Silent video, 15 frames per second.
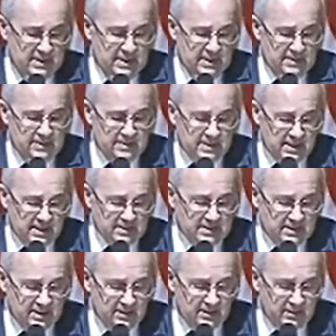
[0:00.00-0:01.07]
and
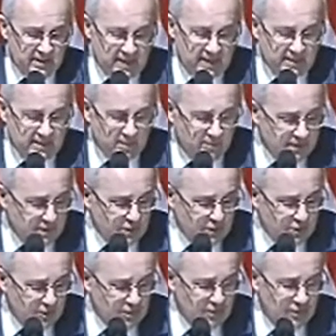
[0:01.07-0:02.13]
discussed a variety of
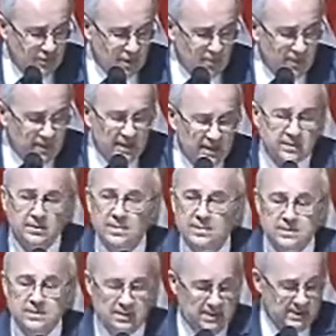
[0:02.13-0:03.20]
issues of common
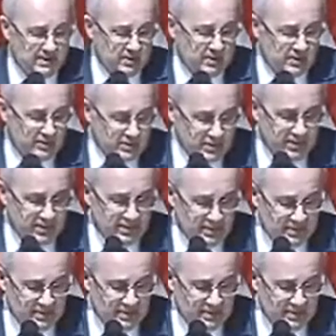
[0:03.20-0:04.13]
interest and concern,